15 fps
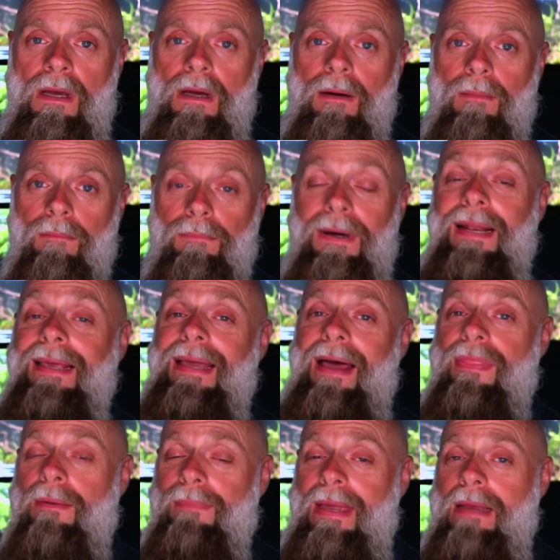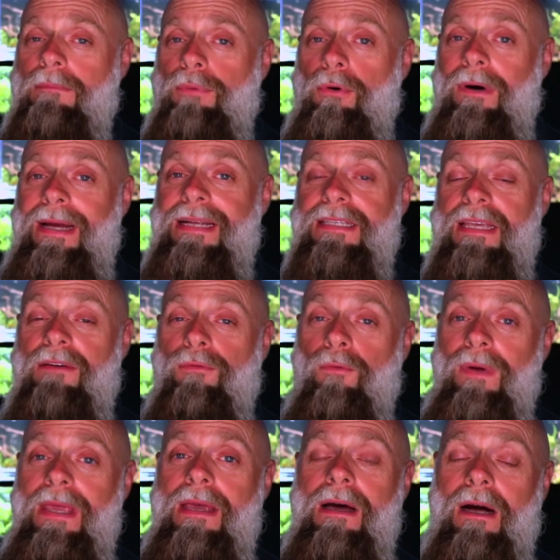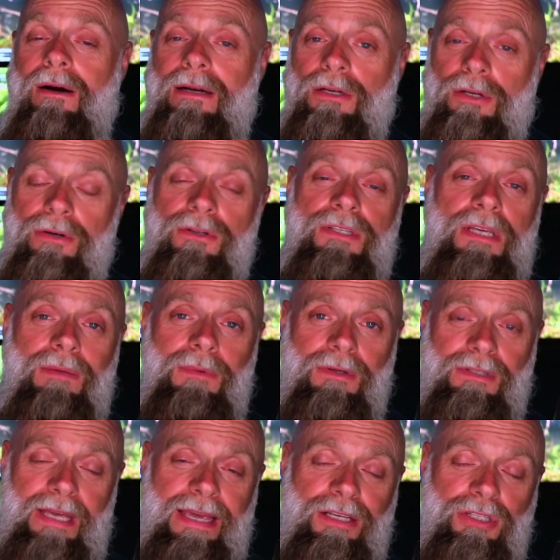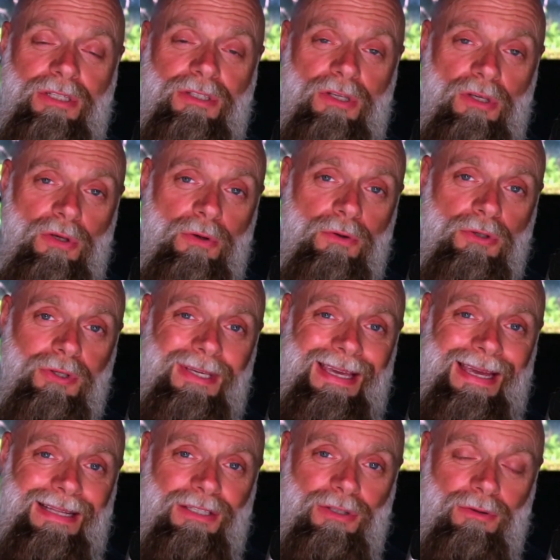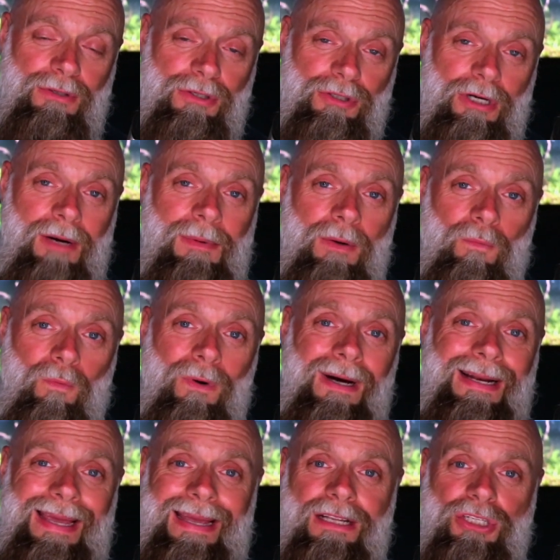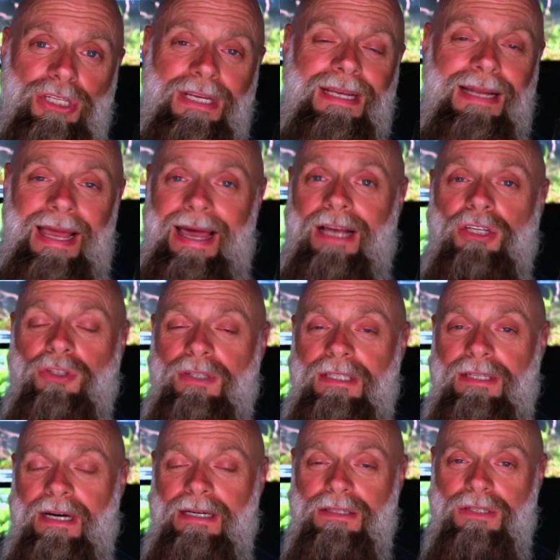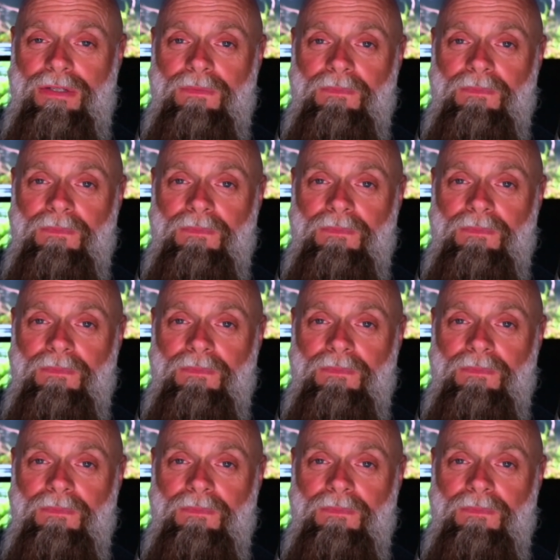But again, the main point is if we are inducing mutations, usually it's to determine what a gene actually does.